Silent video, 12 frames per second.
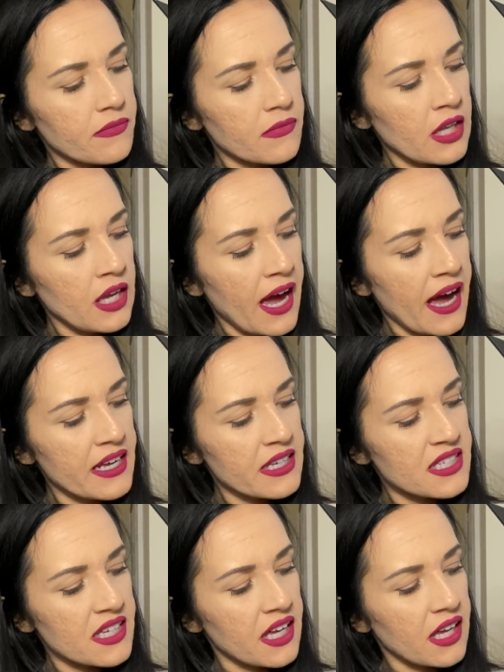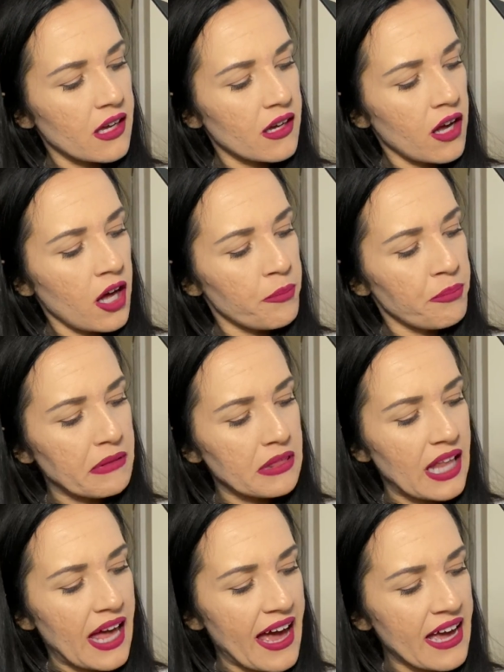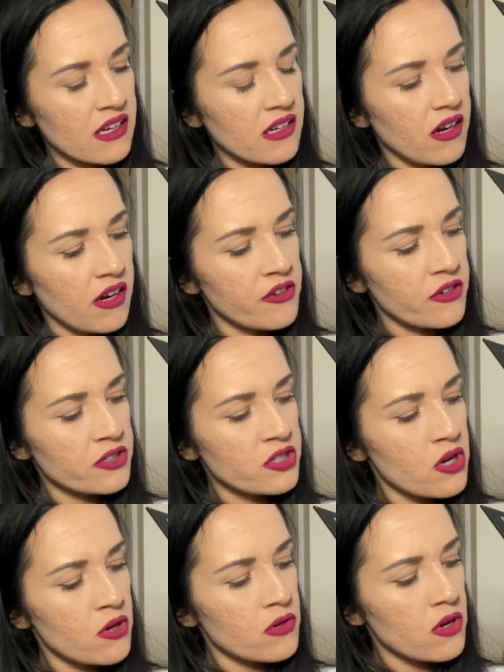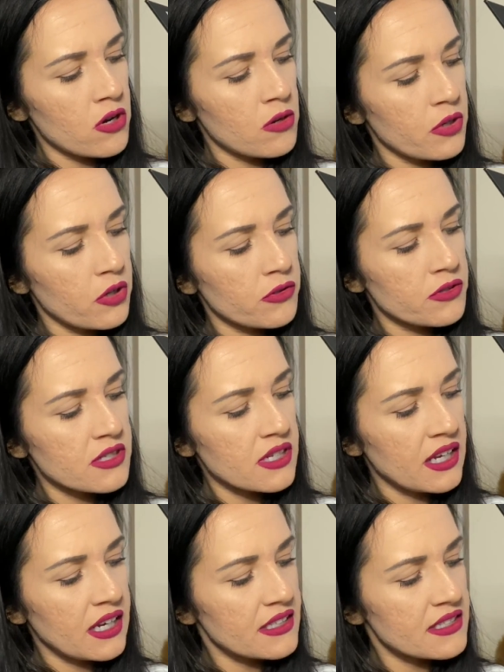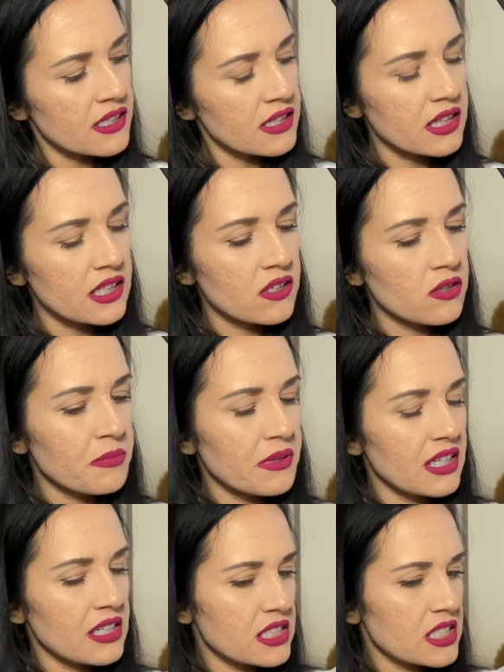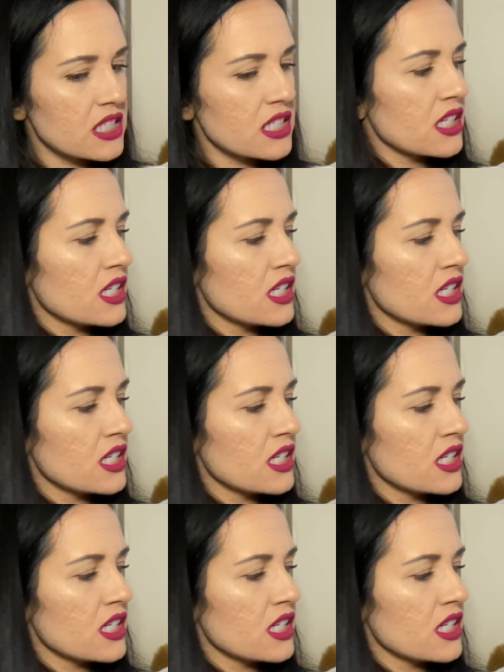It has like a black undertone almost, and it's a little bit